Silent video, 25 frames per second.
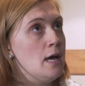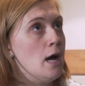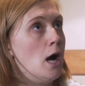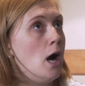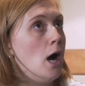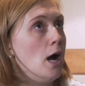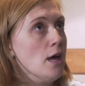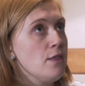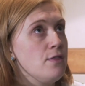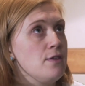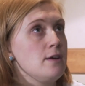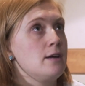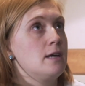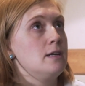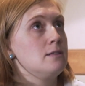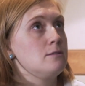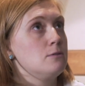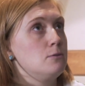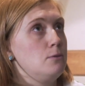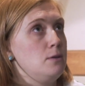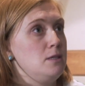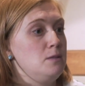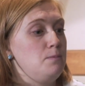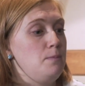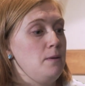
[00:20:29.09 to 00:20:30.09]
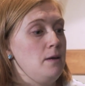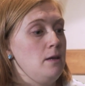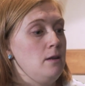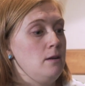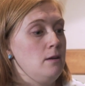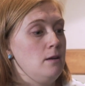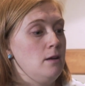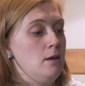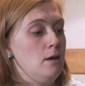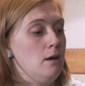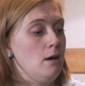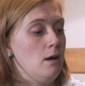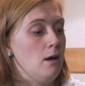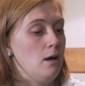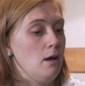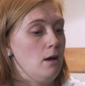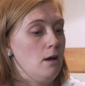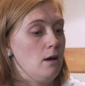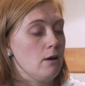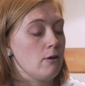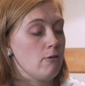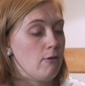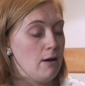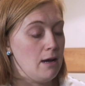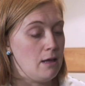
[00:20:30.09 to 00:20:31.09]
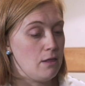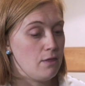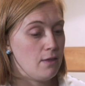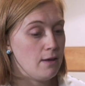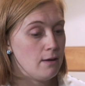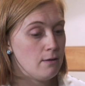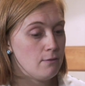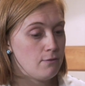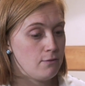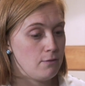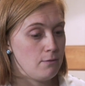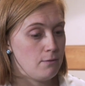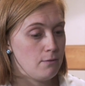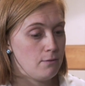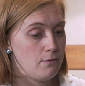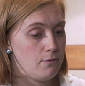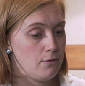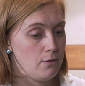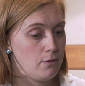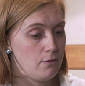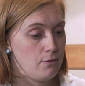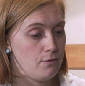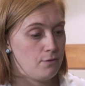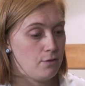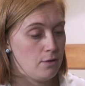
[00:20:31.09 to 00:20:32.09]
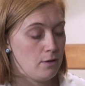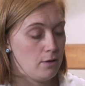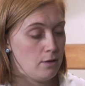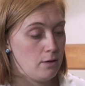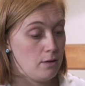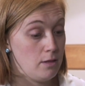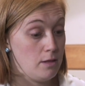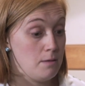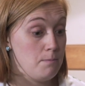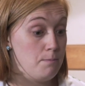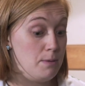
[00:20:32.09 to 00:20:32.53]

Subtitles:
I think it's always been a great thing for the